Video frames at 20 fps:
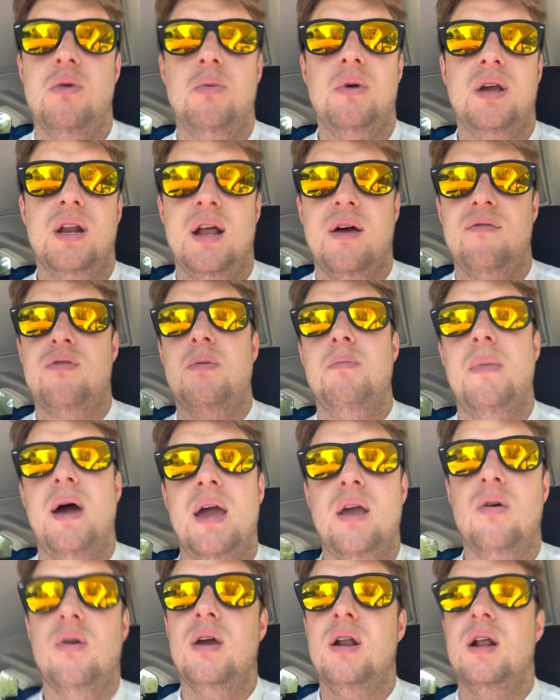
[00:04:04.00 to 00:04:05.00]
we going to have to
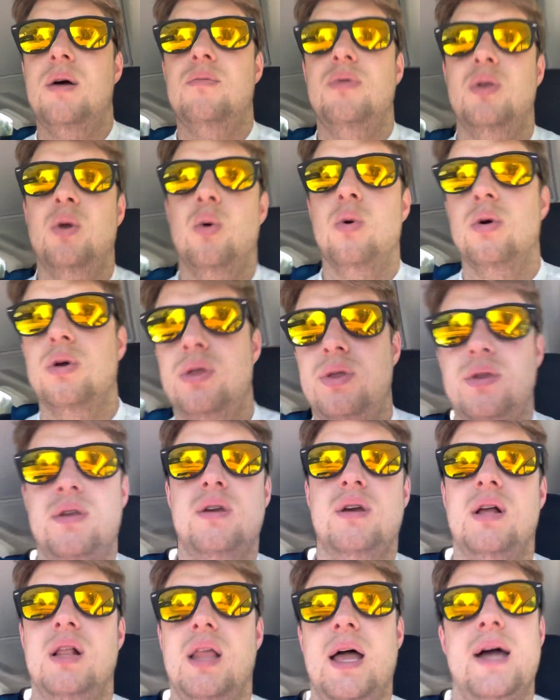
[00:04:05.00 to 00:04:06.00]
migrate up north
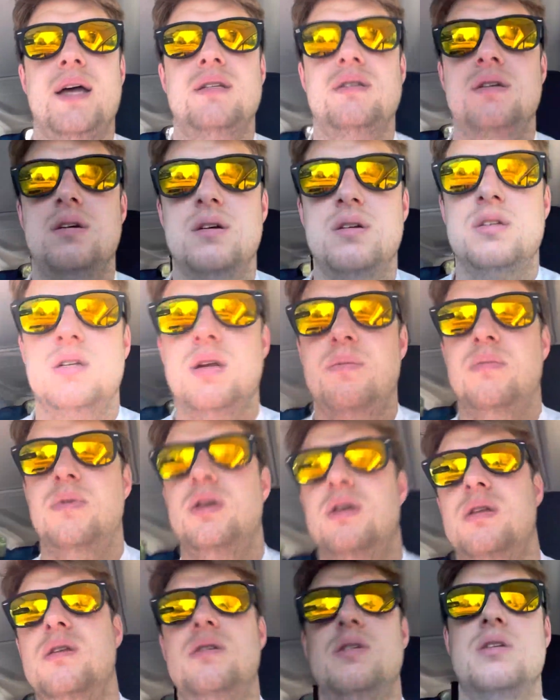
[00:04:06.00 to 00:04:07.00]
to Alaska or
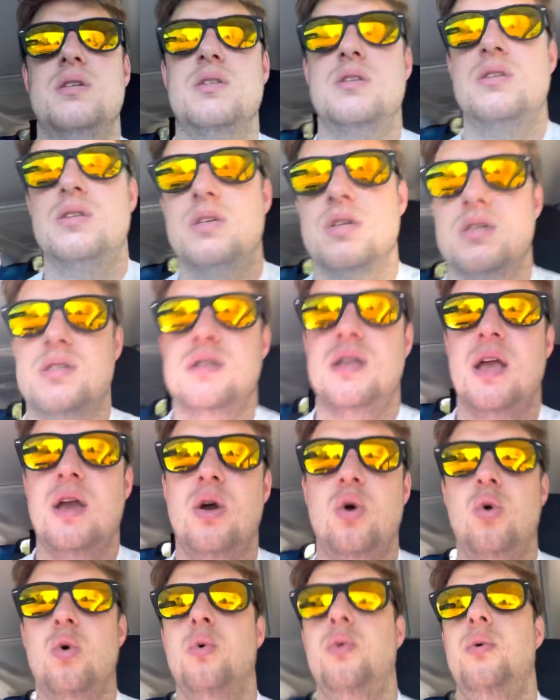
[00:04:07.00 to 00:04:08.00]
something to stay
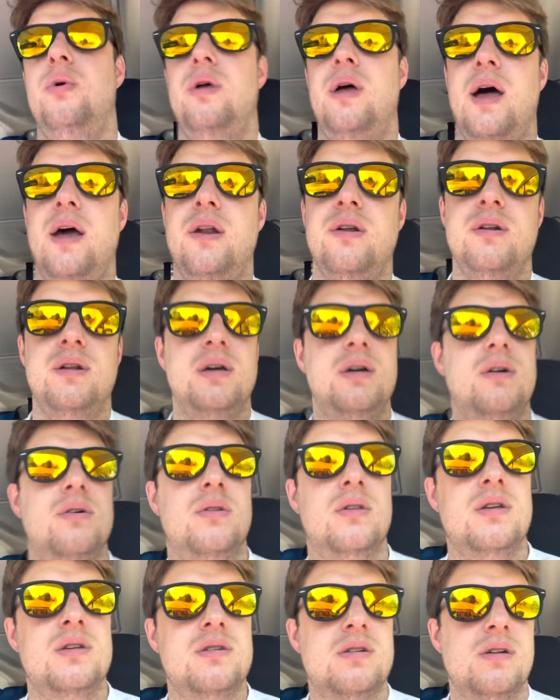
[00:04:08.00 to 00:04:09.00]
cool? I don't know.
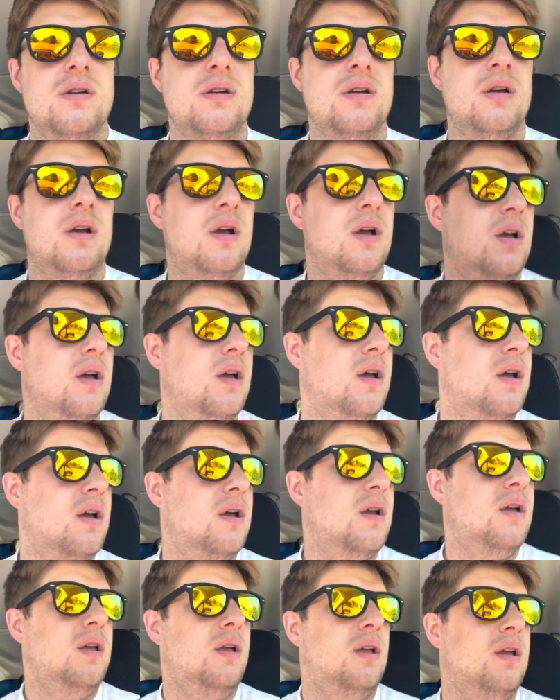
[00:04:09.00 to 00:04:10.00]
These are,
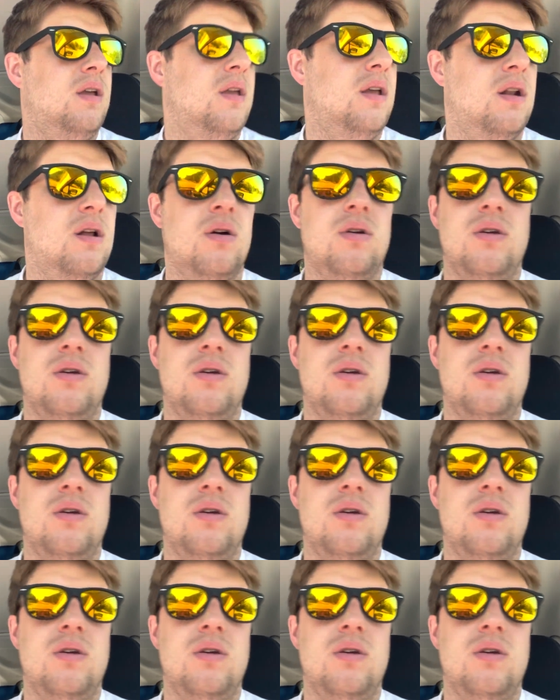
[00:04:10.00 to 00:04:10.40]
when